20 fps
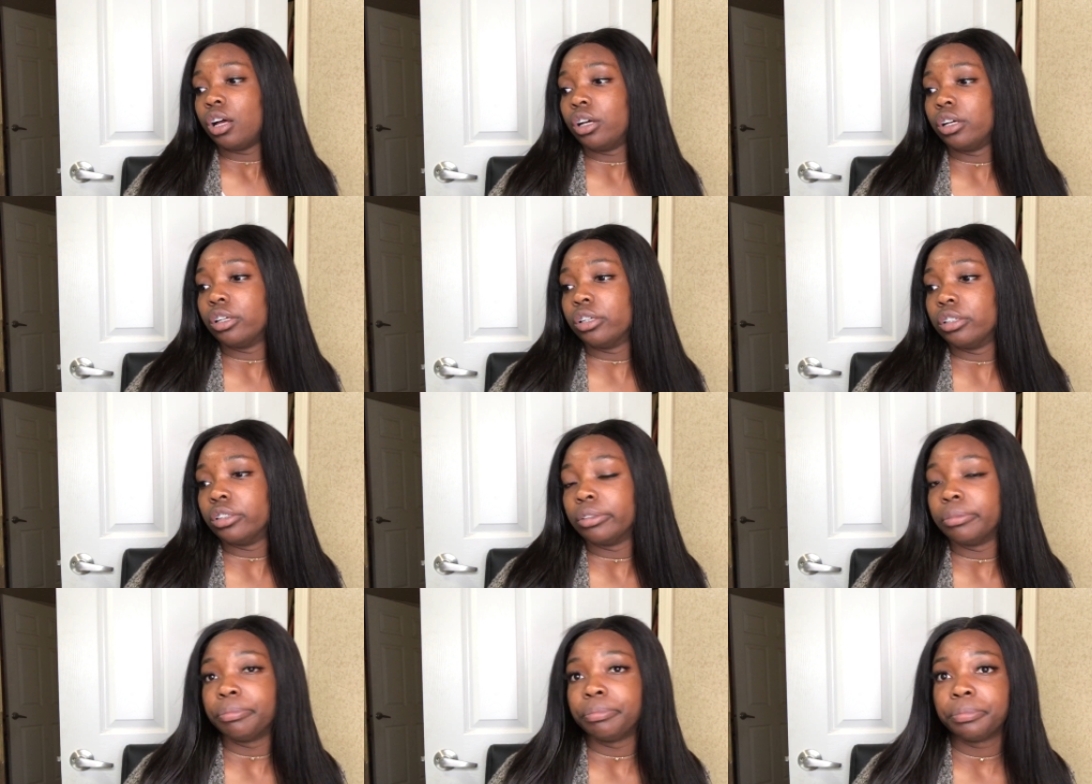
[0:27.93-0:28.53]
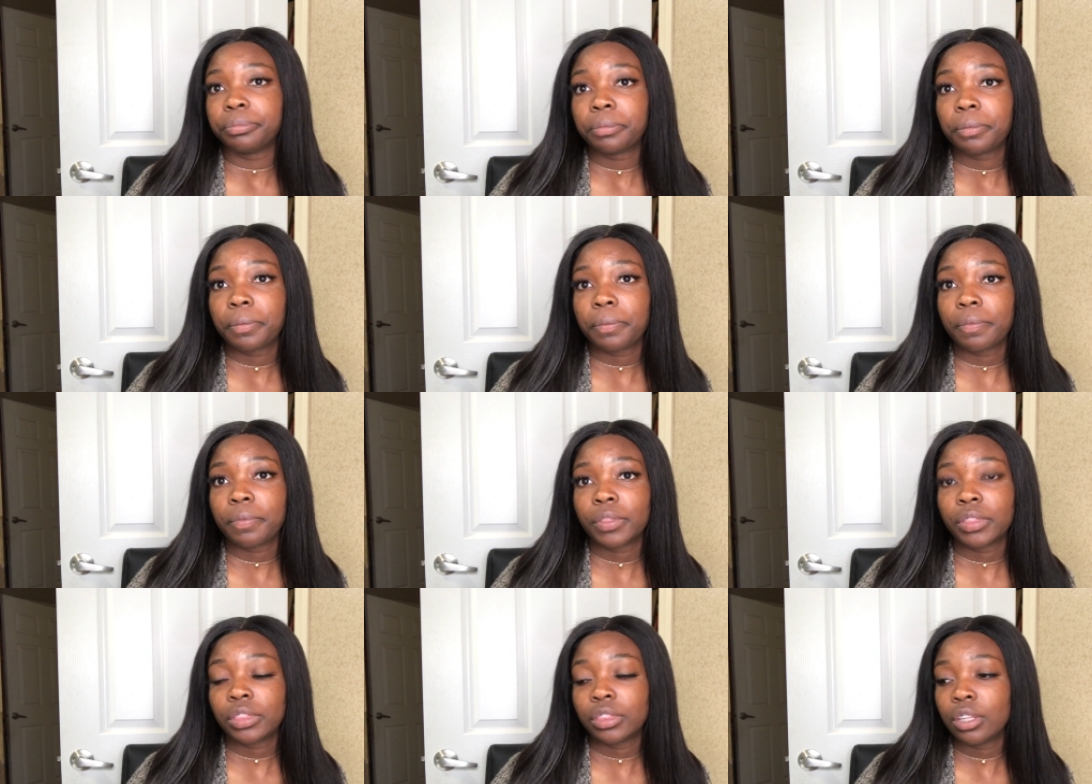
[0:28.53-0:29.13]
um,
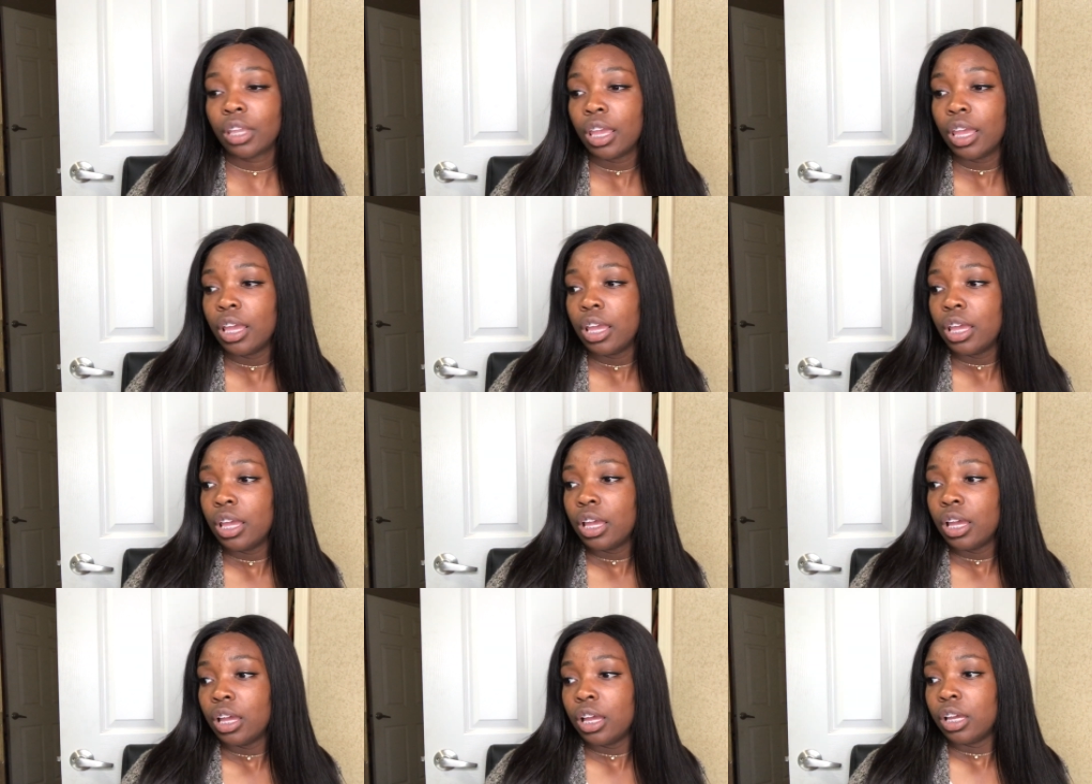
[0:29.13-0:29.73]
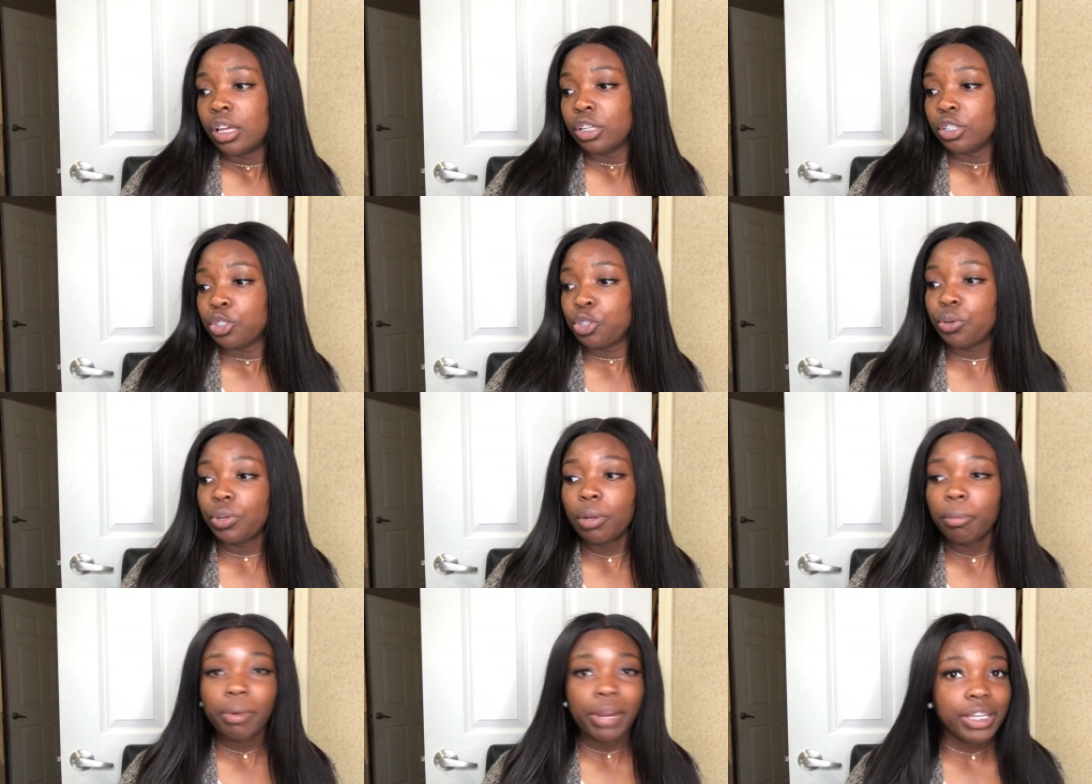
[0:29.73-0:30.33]

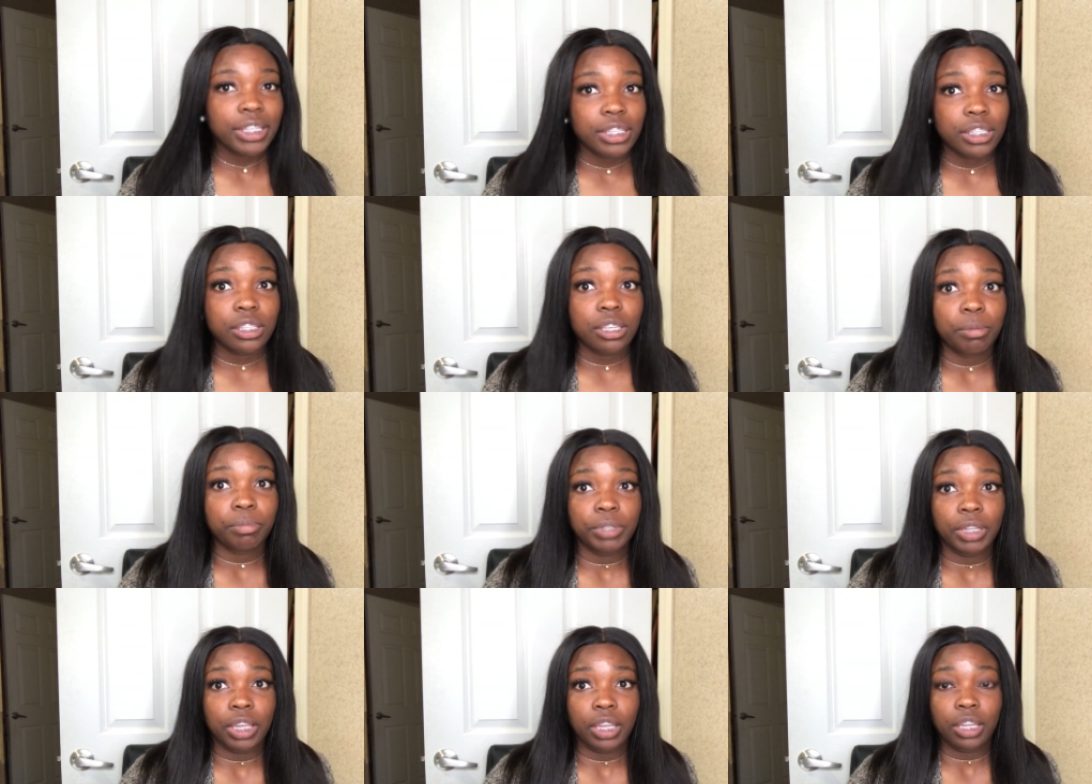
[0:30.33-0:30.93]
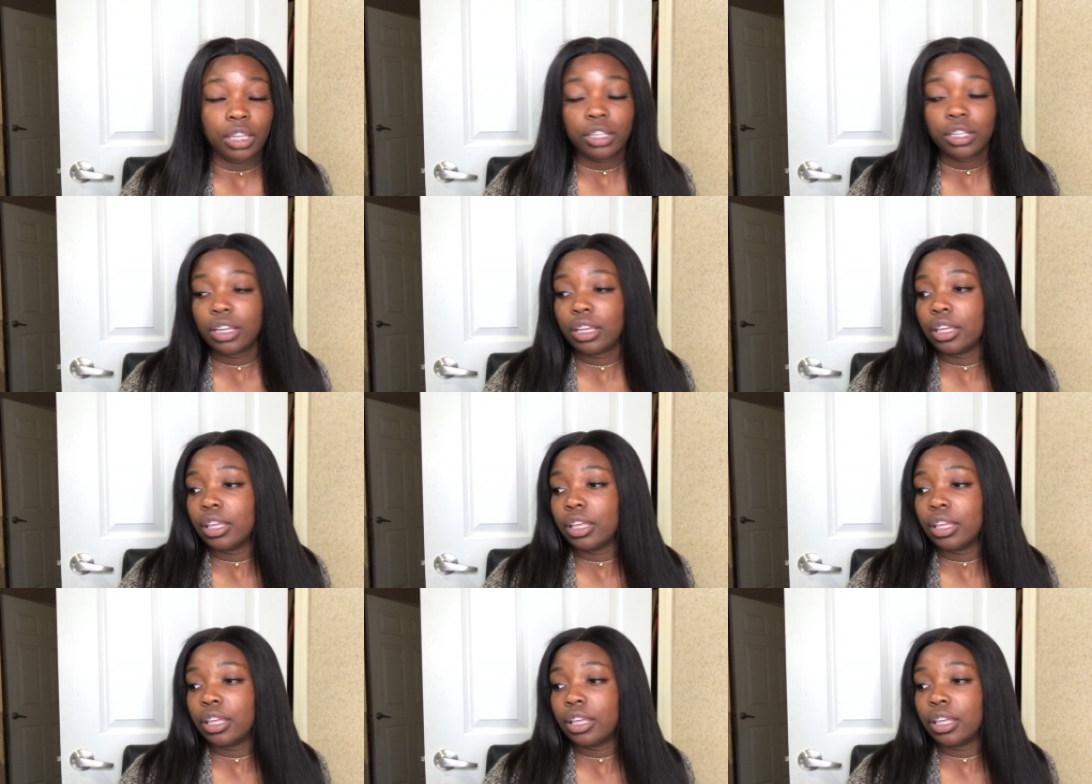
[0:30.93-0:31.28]
doing a braces update.